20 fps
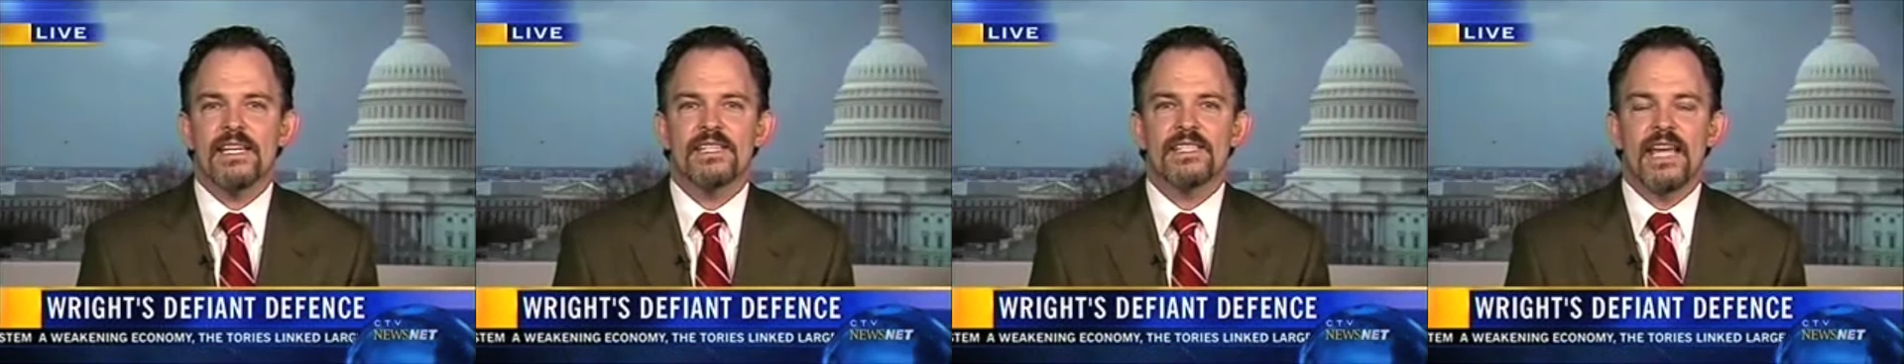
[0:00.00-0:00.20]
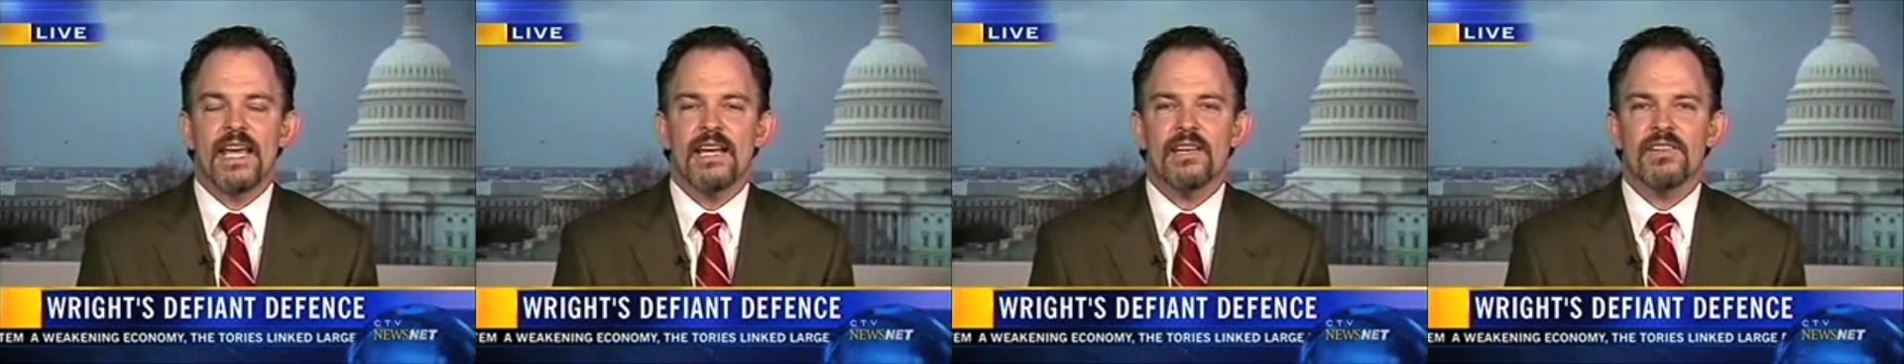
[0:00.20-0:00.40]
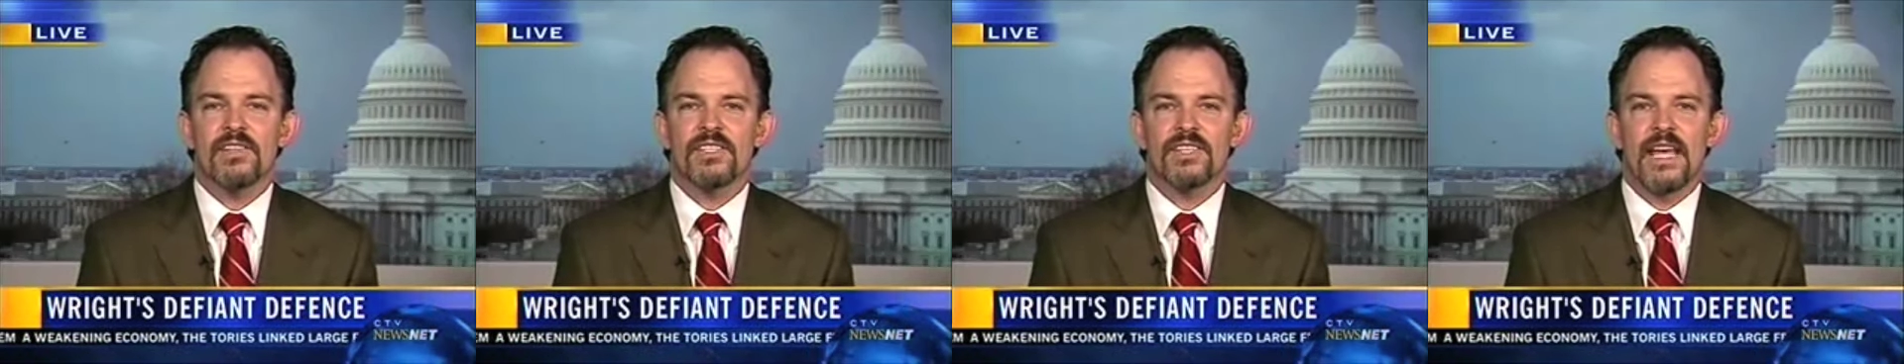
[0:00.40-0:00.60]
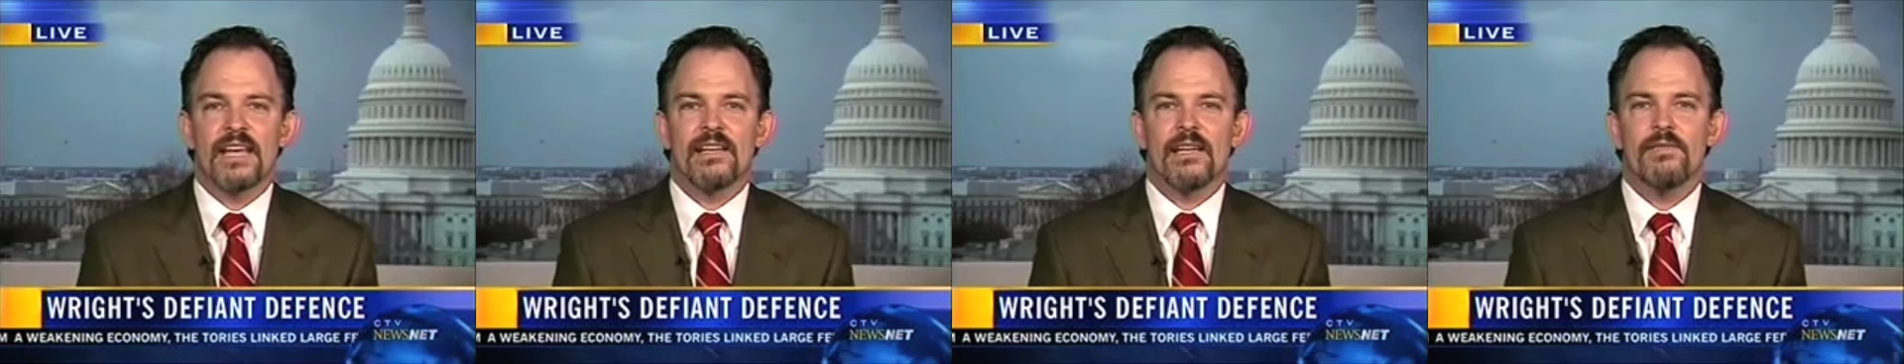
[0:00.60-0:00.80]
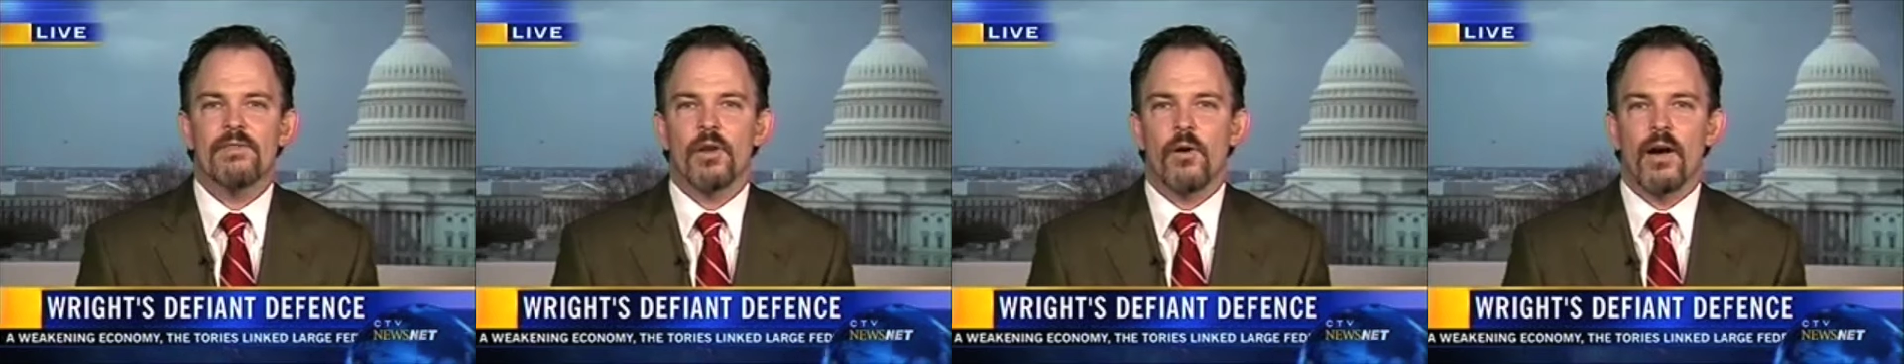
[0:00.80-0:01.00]
he's taken the
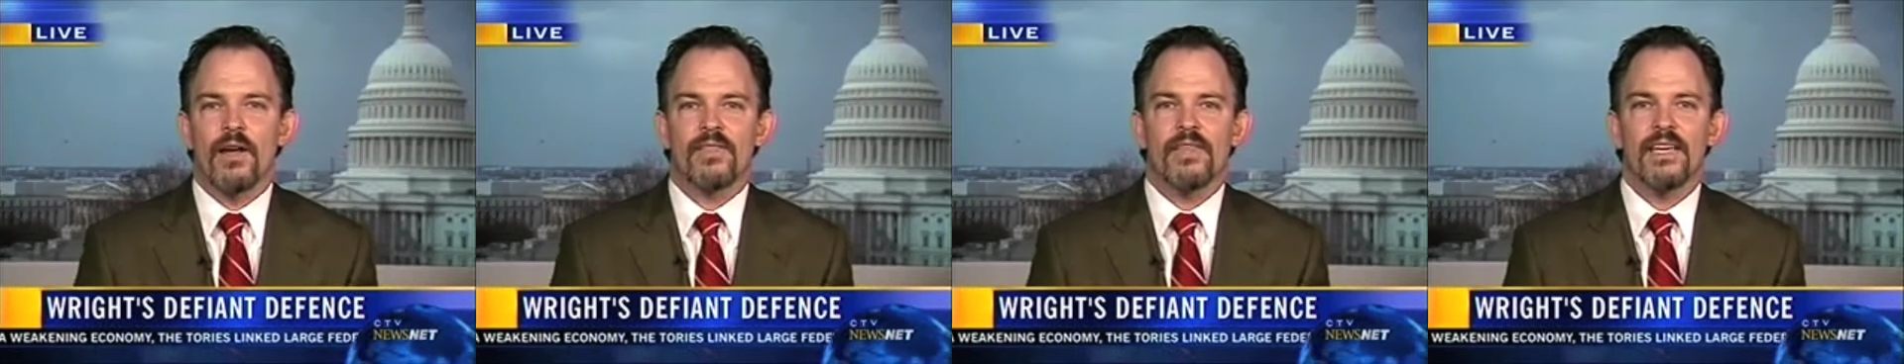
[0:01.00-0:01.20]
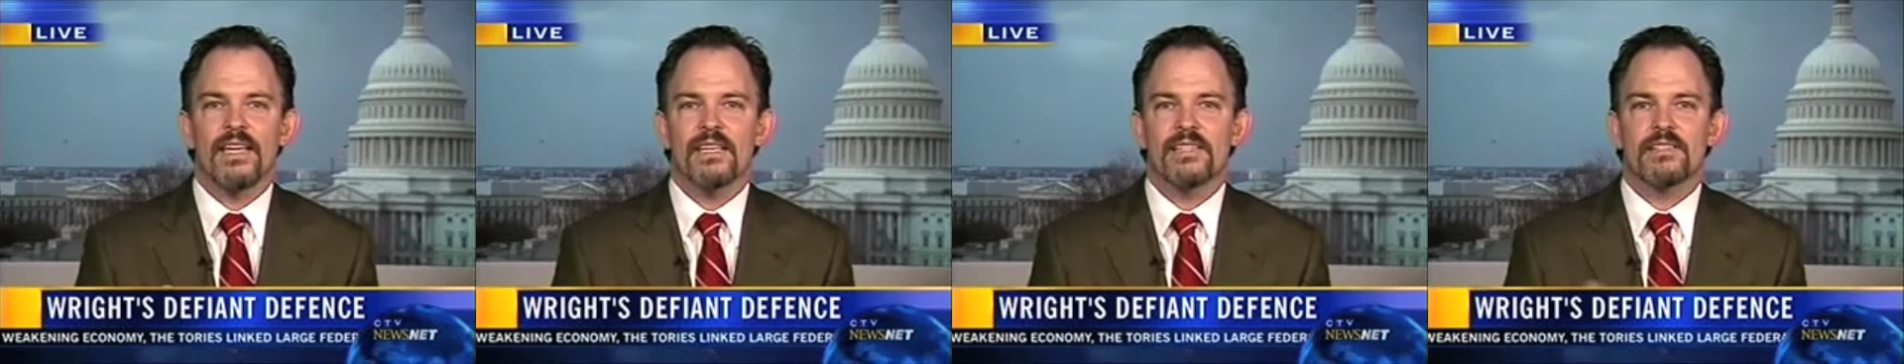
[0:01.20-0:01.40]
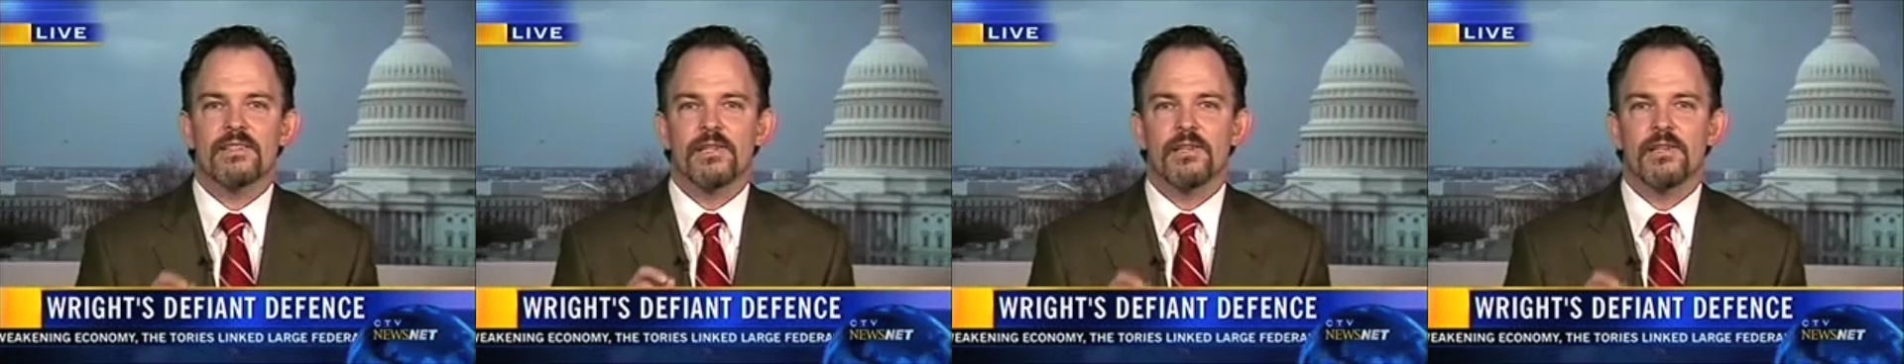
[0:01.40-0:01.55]
stand, even though I think he's